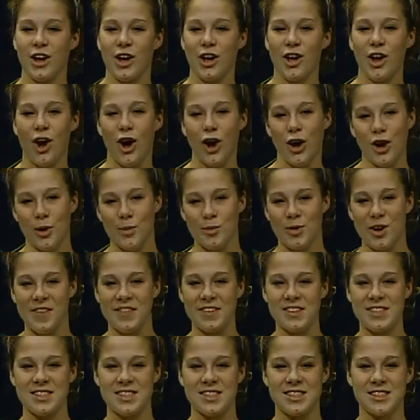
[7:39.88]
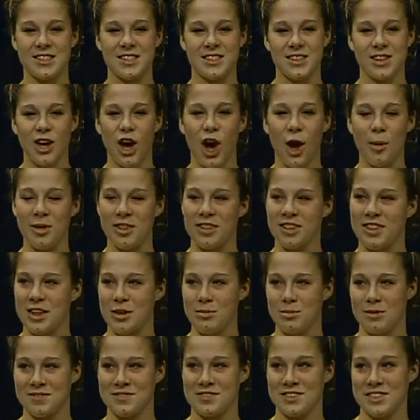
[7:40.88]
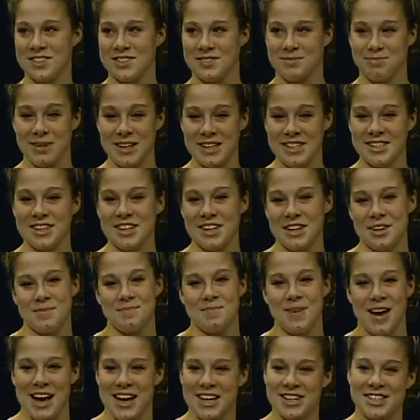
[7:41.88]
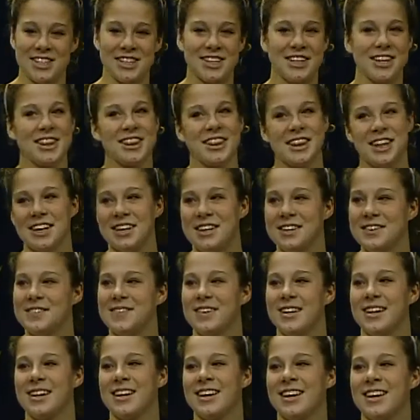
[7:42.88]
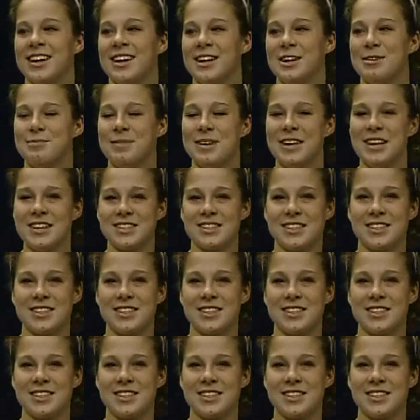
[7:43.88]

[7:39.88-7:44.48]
all come around this common theme of just basically compassion and love and peace.